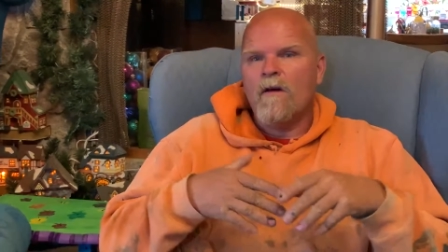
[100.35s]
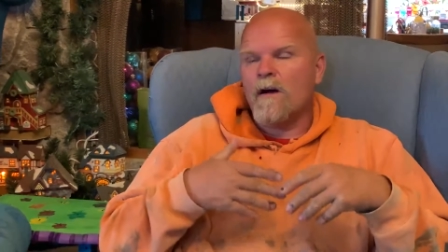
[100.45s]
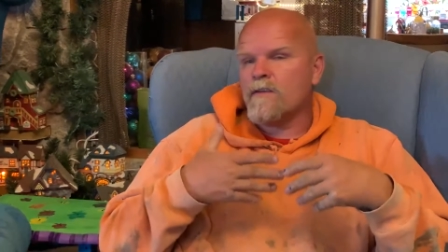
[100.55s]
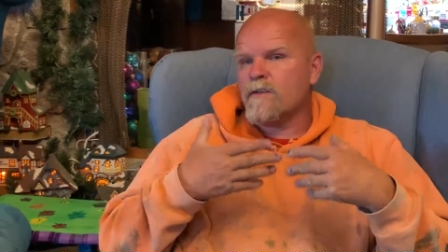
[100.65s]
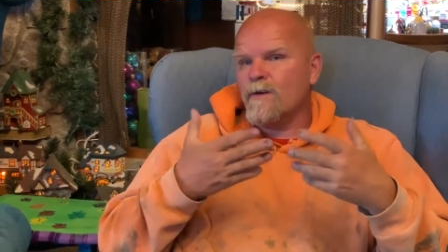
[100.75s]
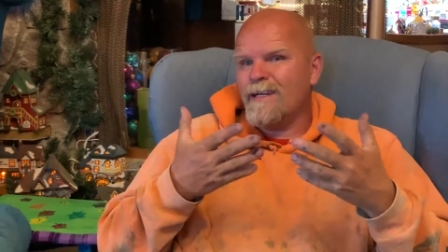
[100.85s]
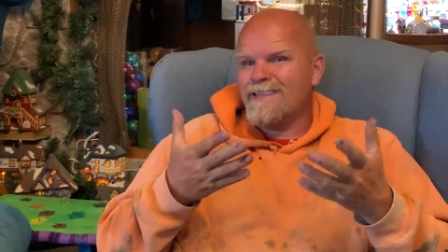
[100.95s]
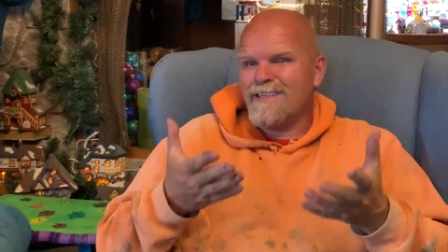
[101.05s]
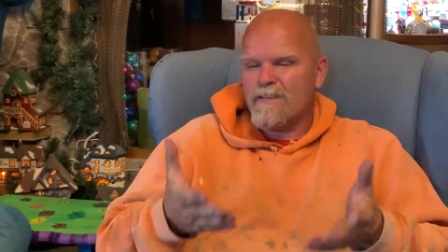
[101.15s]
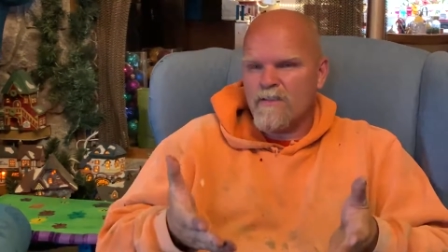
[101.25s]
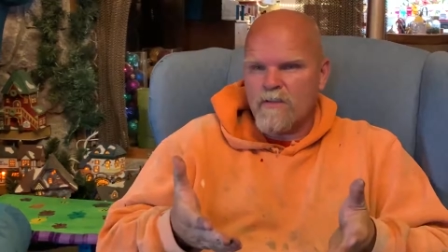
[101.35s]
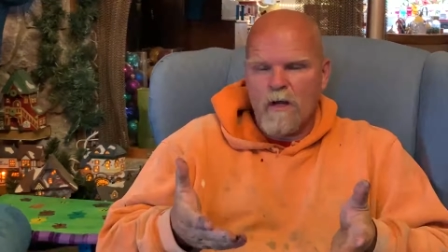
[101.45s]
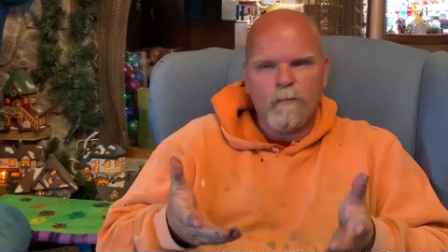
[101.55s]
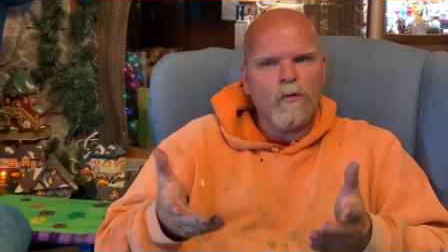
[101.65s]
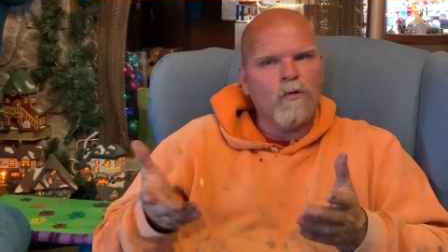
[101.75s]
Also, is this a
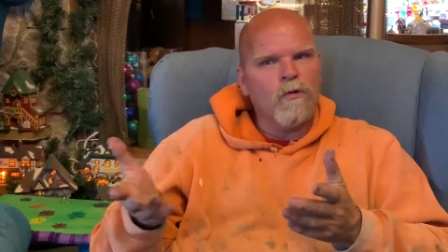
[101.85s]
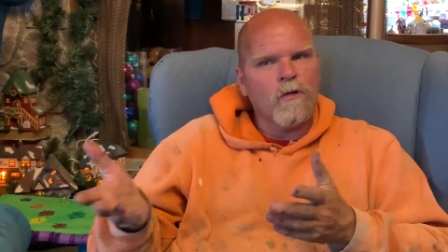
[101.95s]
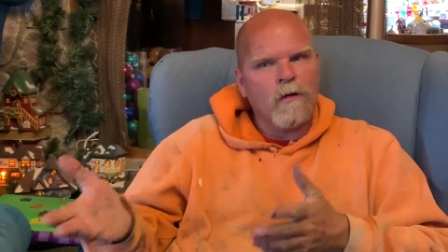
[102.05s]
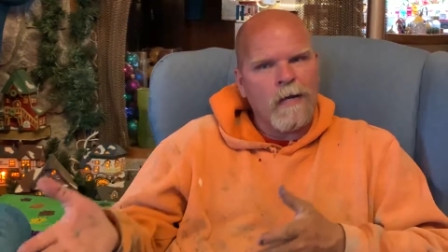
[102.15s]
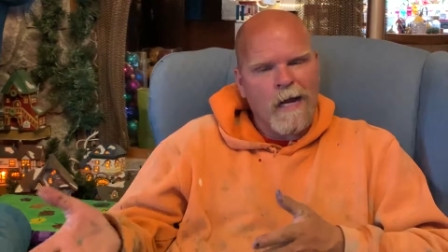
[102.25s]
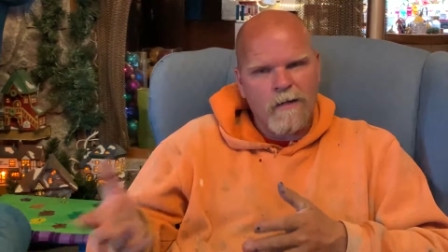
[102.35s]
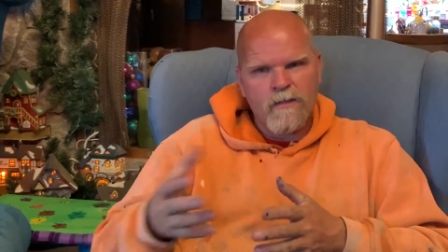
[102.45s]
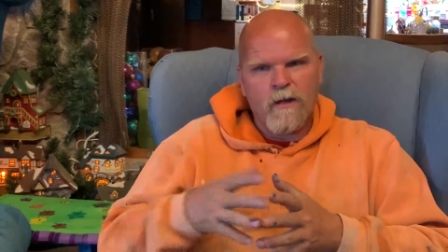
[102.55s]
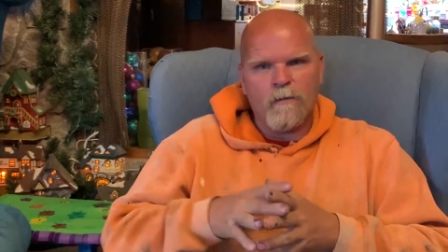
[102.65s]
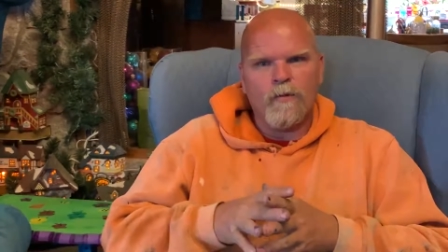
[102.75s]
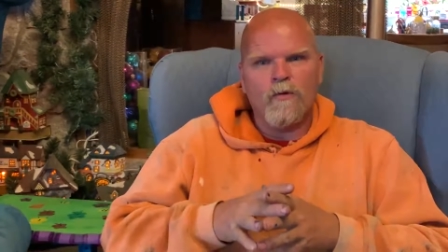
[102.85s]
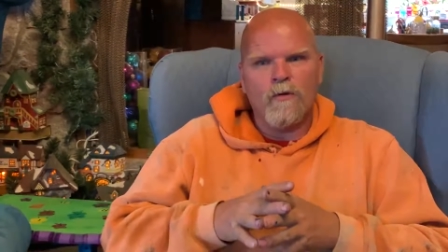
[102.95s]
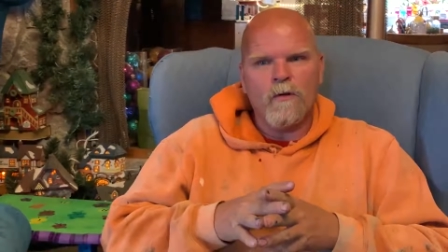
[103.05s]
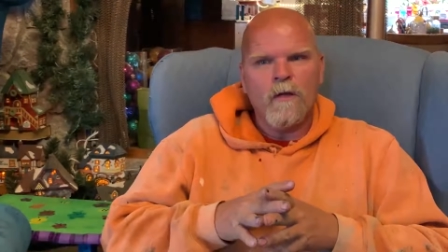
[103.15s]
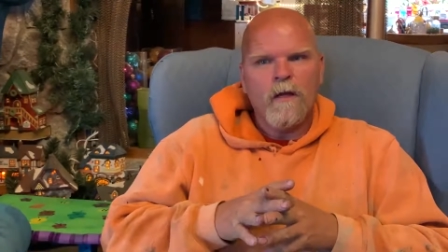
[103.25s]
salt pool or not a salt
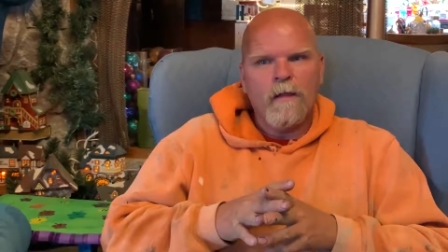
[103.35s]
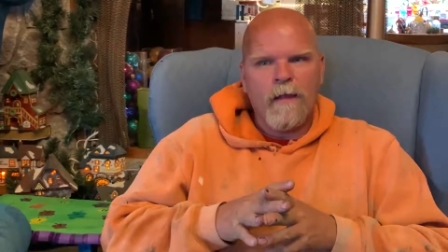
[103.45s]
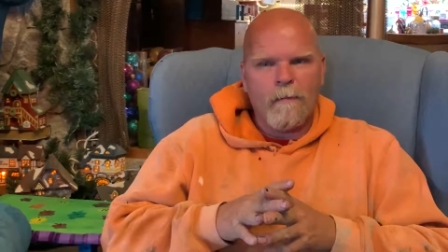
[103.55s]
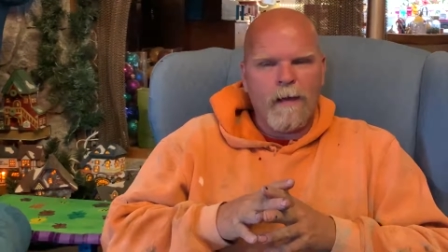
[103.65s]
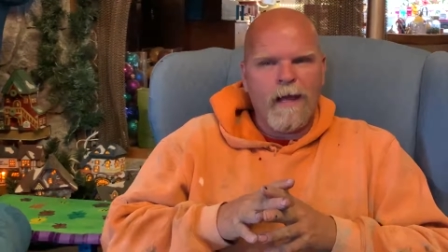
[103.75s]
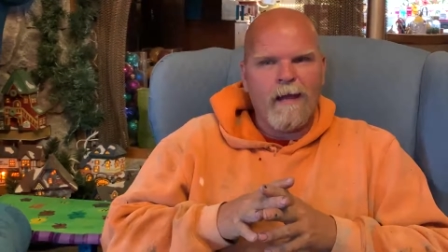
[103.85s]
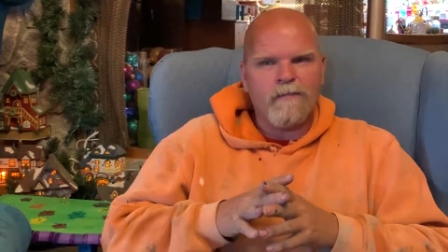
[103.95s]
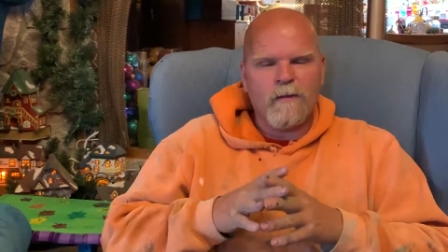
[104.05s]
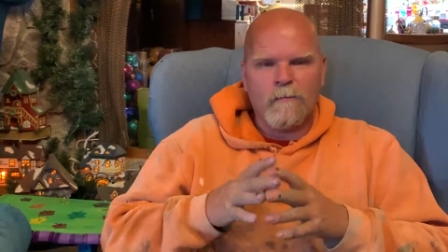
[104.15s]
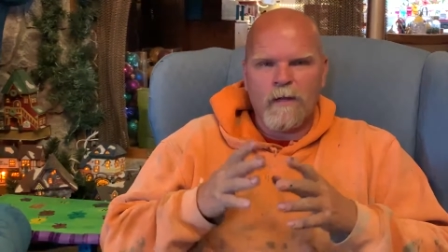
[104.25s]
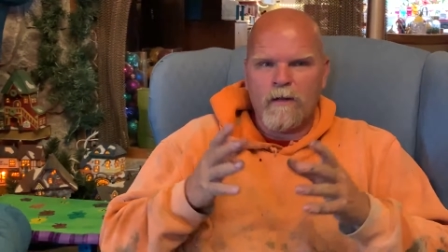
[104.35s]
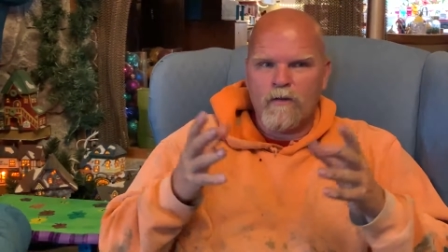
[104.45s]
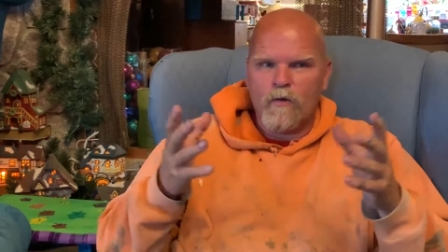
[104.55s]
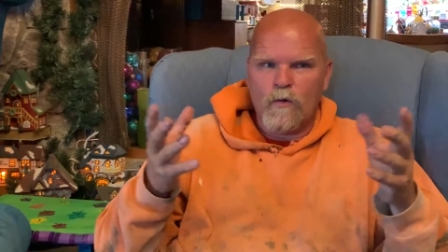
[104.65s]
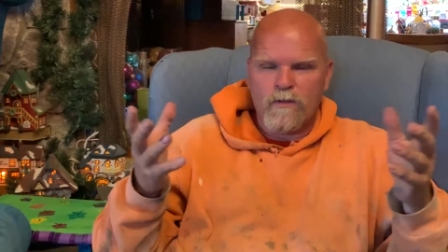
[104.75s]
pool? That may have something to
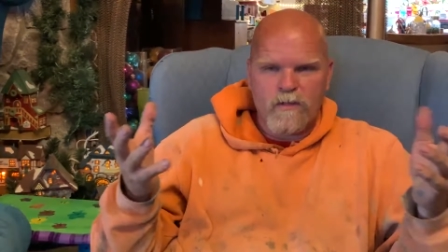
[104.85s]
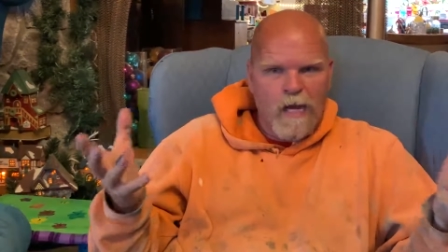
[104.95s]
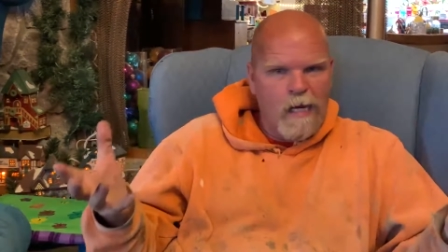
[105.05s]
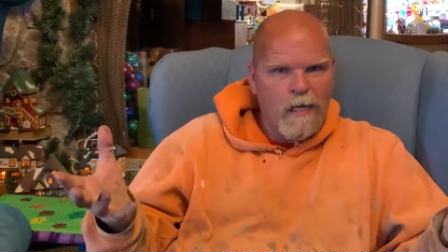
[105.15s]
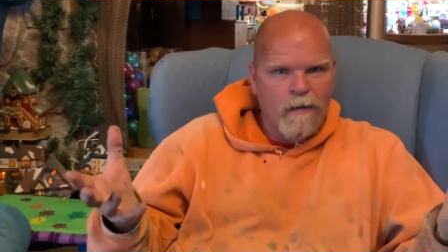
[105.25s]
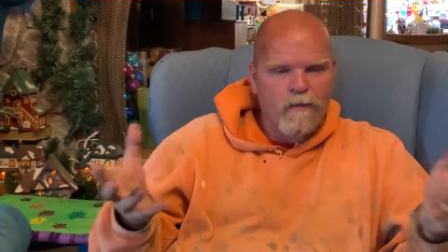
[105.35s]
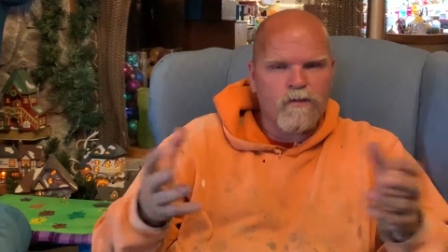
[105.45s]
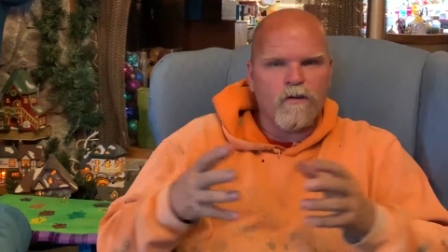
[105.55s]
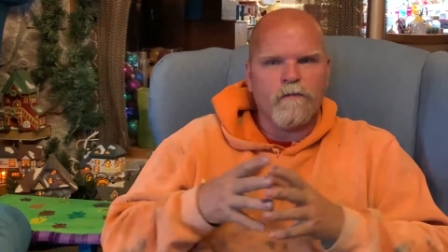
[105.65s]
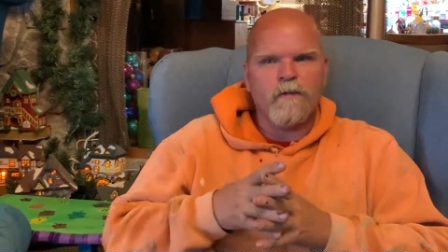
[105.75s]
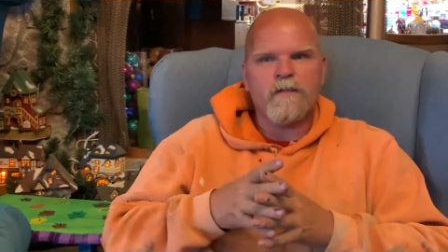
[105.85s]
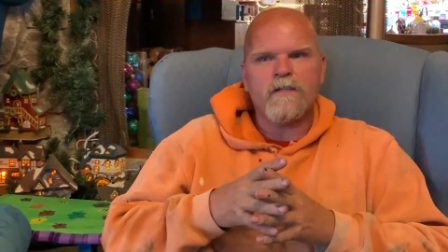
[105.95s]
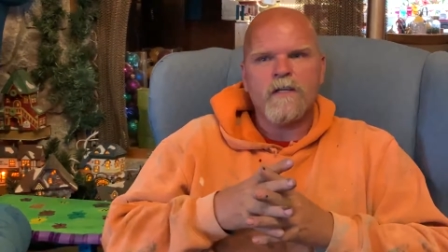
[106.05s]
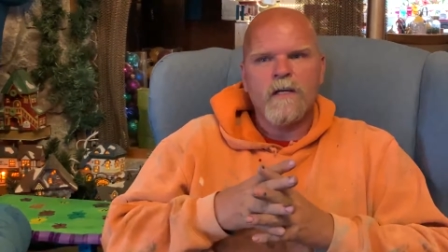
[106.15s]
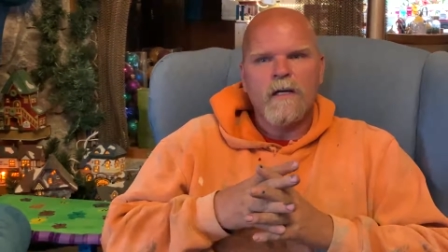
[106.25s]
do with staining on the surface.